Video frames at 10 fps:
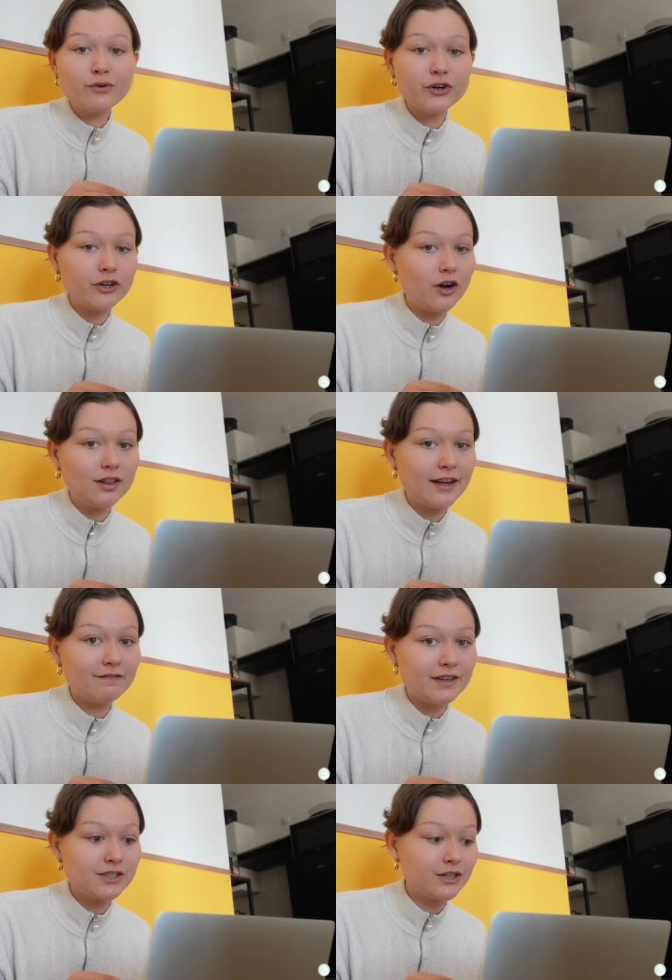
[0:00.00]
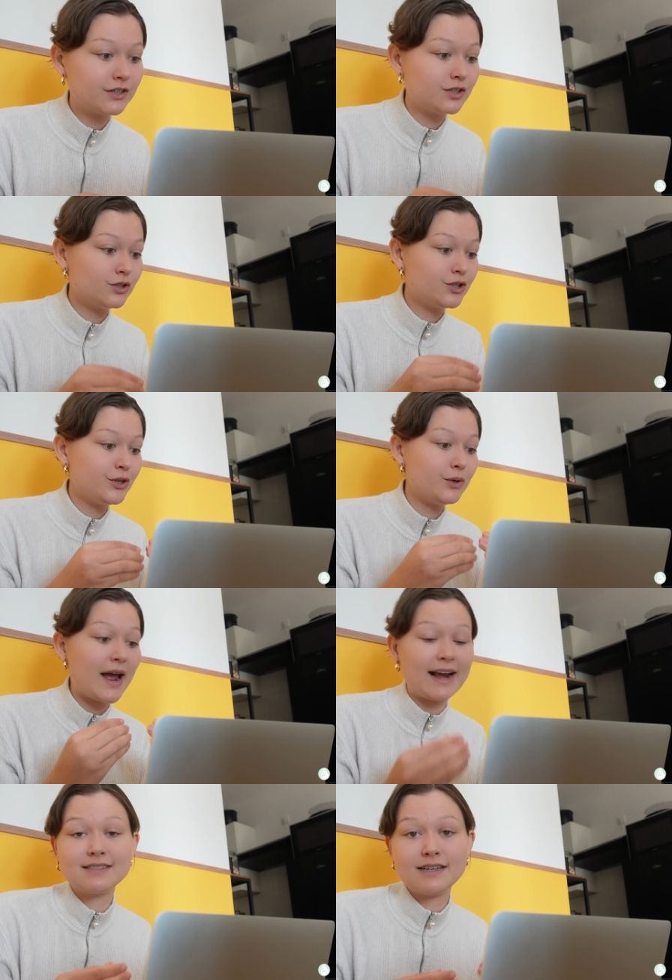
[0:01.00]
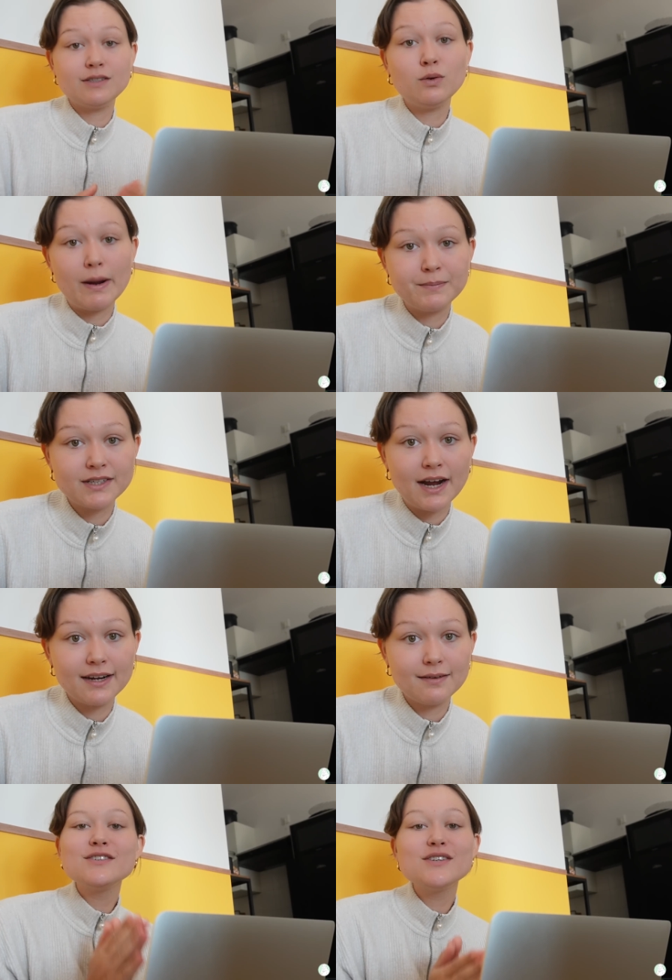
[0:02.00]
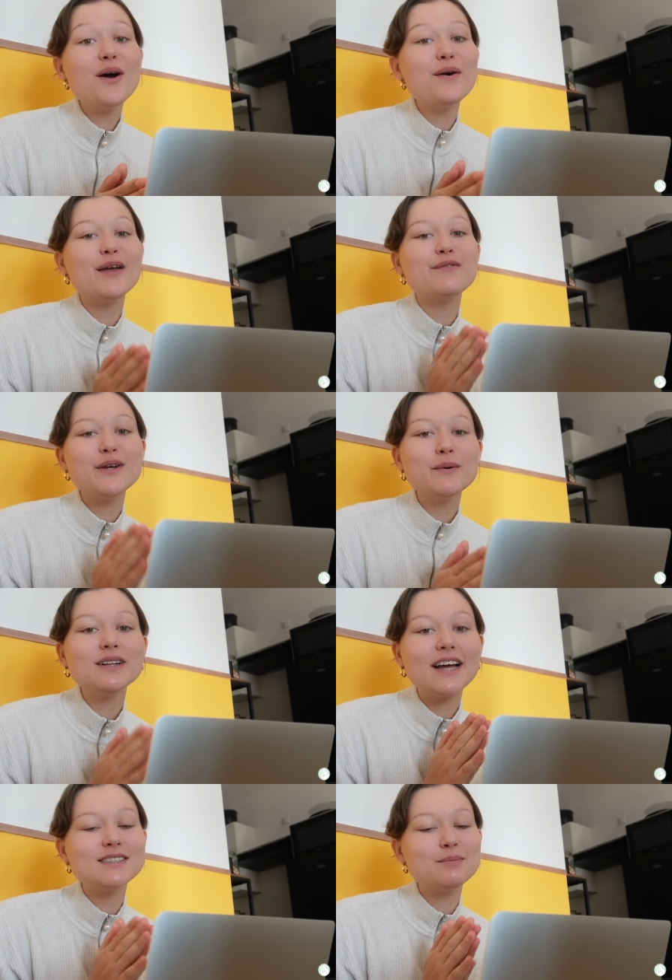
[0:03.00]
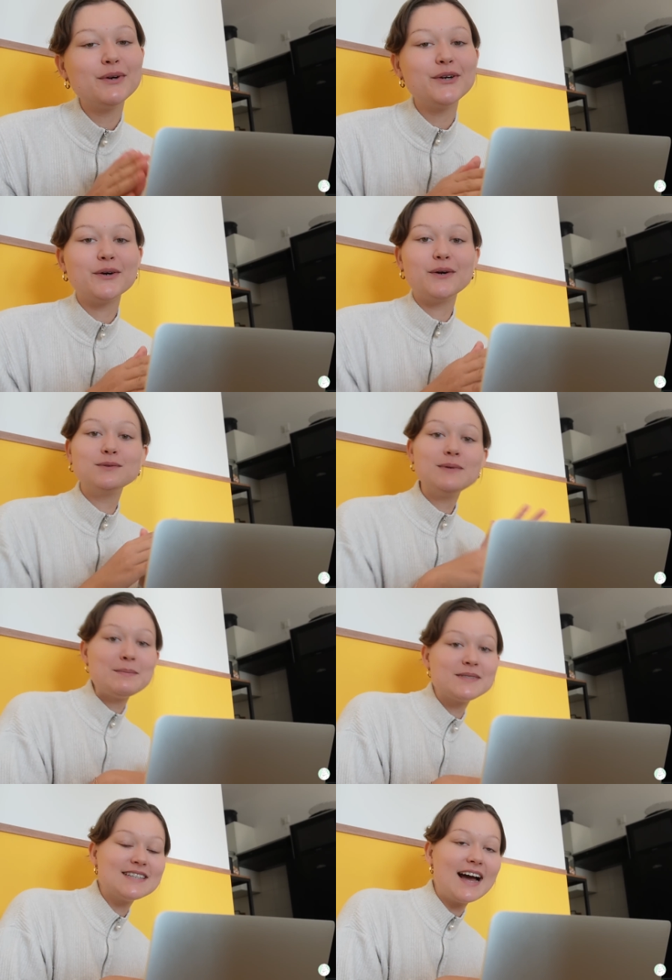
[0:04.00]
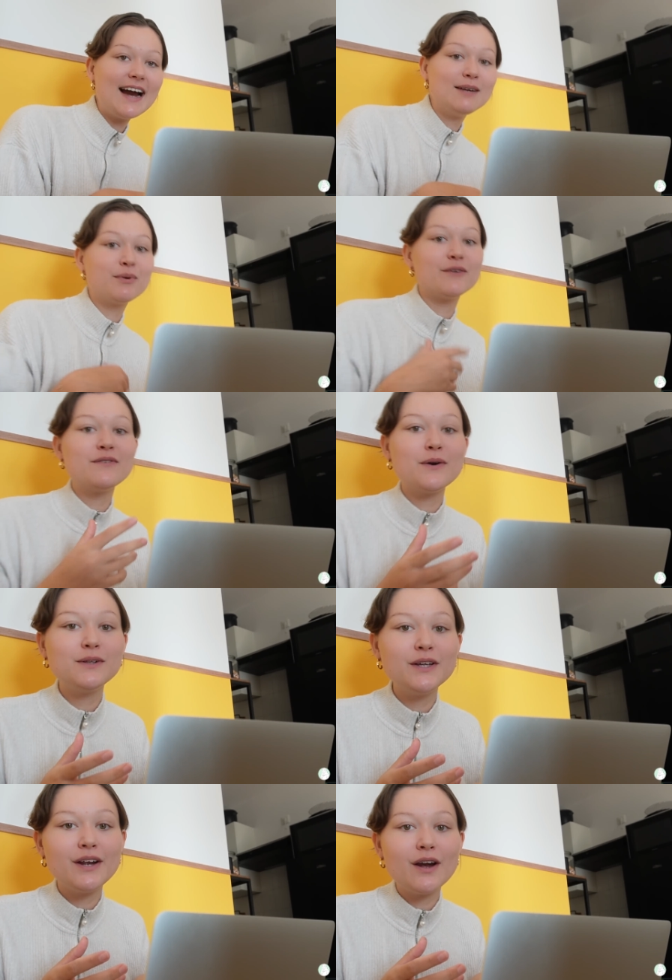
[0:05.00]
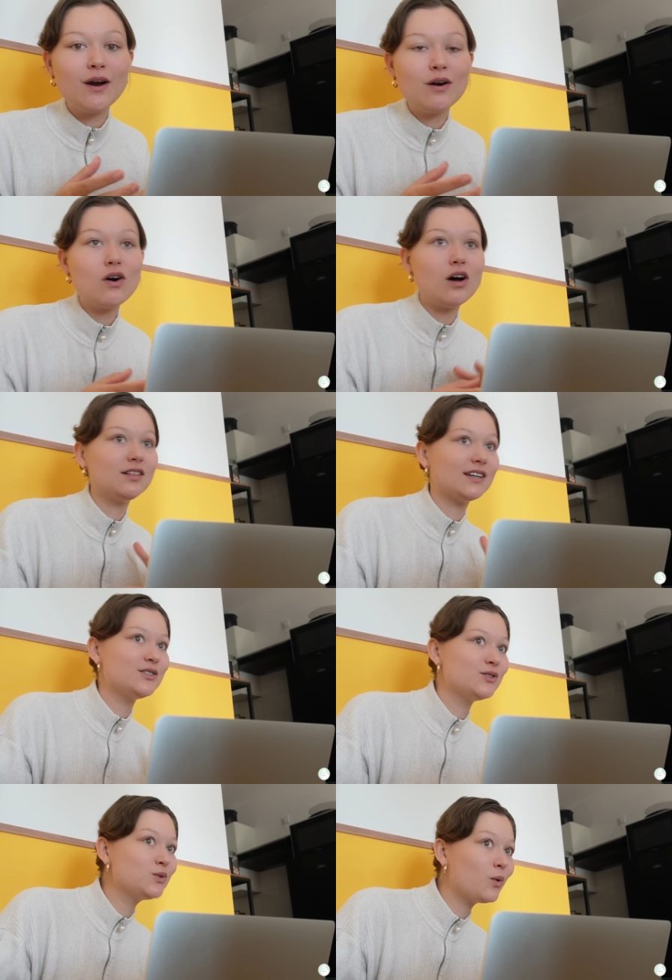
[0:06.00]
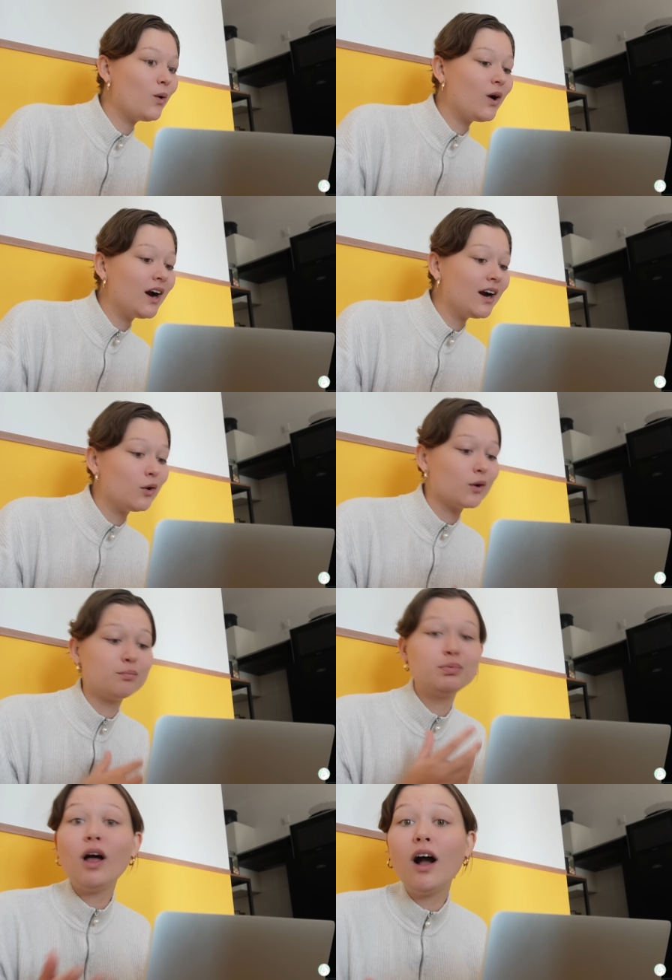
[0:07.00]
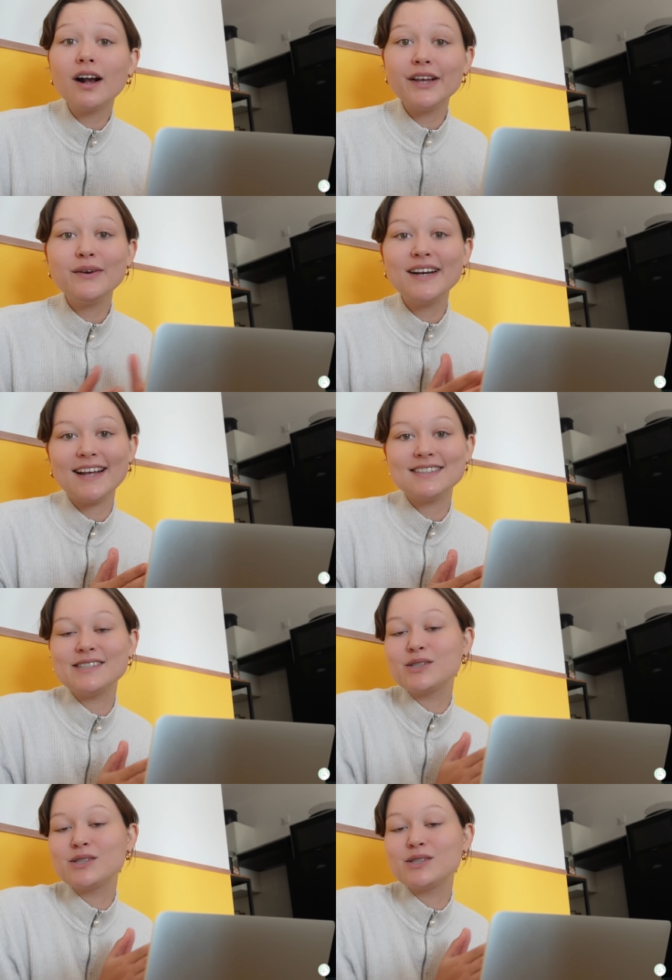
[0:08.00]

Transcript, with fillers: for online visitors to access the website. So if you would like to build your own website, portfolio, online store, or blog, you can head to